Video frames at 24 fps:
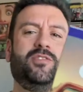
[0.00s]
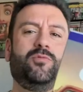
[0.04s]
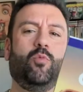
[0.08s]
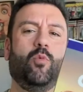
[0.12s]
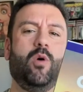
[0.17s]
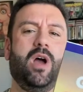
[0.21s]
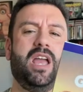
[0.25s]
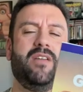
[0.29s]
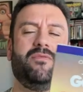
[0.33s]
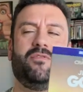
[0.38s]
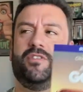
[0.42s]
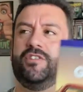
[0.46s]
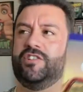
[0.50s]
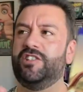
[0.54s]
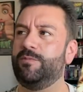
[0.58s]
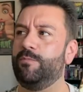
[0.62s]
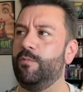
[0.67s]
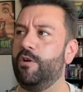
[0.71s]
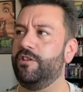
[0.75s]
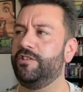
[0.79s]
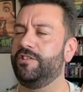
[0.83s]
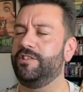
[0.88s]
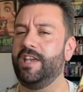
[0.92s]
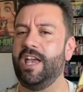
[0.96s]
wife, they're in a
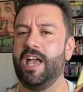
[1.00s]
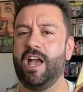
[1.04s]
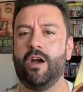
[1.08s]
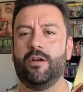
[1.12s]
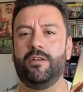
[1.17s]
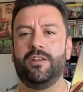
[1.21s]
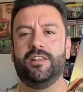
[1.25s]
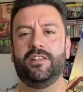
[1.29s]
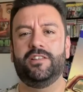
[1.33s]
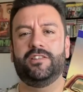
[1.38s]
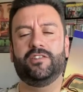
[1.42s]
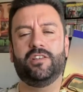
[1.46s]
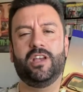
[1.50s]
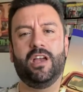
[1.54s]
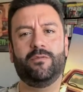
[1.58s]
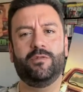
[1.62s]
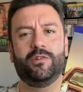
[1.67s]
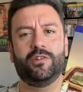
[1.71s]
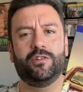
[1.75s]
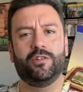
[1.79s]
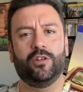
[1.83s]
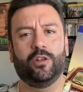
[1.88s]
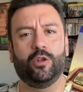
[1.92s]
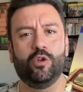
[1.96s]
small town. He discovers
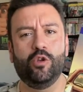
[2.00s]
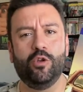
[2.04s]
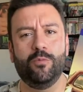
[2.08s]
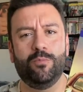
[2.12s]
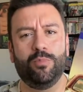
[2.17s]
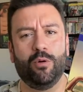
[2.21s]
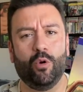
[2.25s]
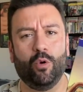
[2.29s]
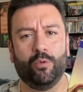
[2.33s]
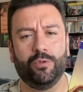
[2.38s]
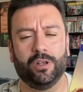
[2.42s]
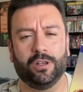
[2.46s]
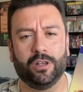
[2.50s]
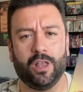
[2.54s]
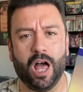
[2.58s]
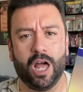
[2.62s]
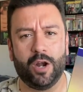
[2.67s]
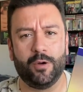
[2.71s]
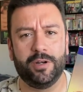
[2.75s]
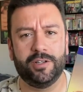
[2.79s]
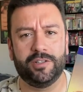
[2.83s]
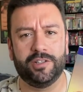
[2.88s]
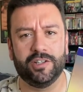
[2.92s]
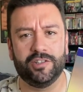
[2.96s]
there's a loophole in the
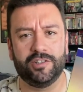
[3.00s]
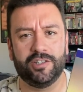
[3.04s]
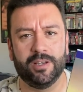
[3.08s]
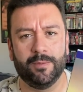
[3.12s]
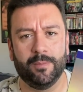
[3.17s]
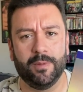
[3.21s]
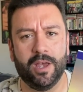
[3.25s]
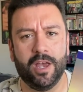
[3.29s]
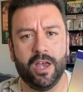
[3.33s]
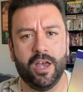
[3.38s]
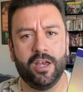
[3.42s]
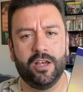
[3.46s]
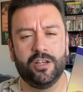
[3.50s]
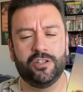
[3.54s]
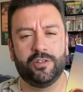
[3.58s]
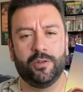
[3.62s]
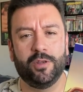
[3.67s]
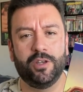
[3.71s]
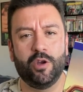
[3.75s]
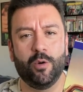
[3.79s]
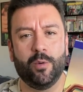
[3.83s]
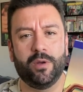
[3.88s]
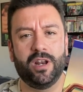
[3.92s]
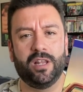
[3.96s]
lottery system. So they
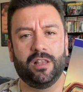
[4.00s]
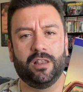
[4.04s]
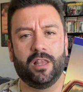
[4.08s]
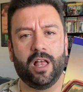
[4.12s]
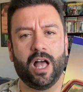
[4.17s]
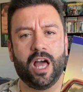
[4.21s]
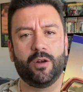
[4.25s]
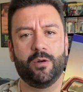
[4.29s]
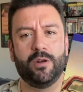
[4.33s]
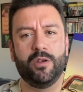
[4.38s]
go on a lottery